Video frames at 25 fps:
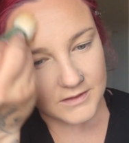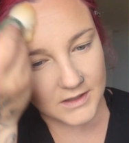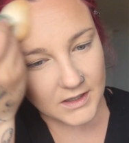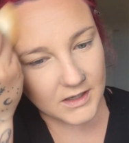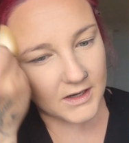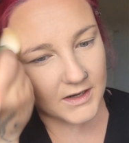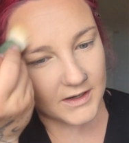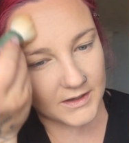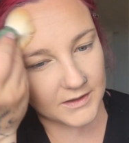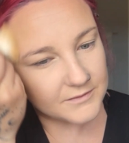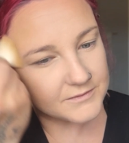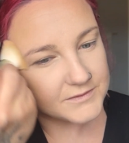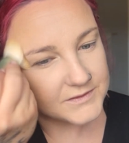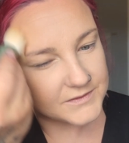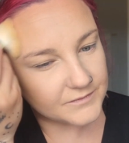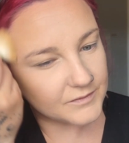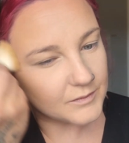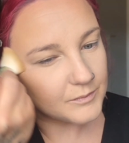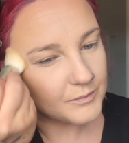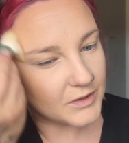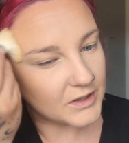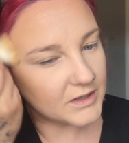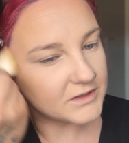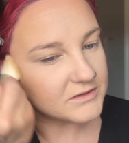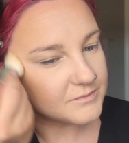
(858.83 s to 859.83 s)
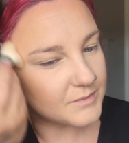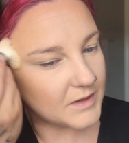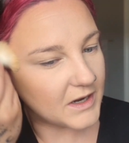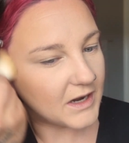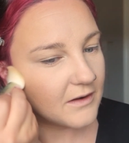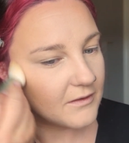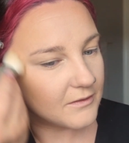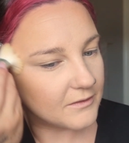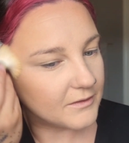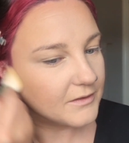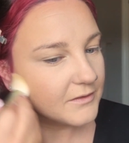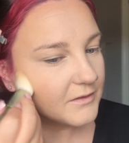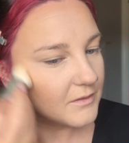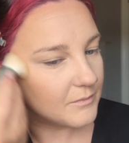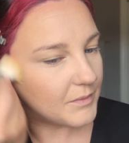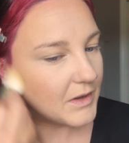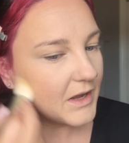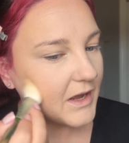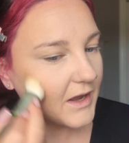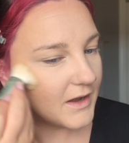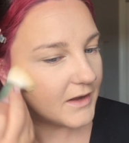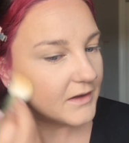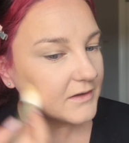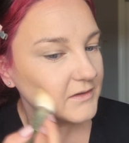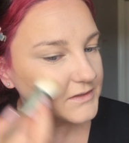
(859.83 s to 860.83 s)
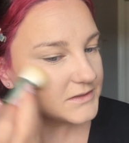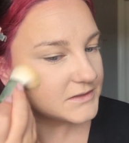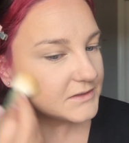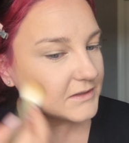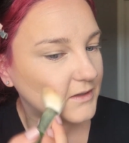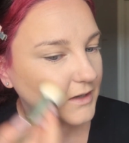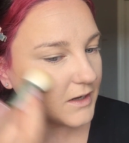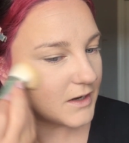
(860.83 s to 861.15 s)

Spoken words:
that I used for pressed powder in the past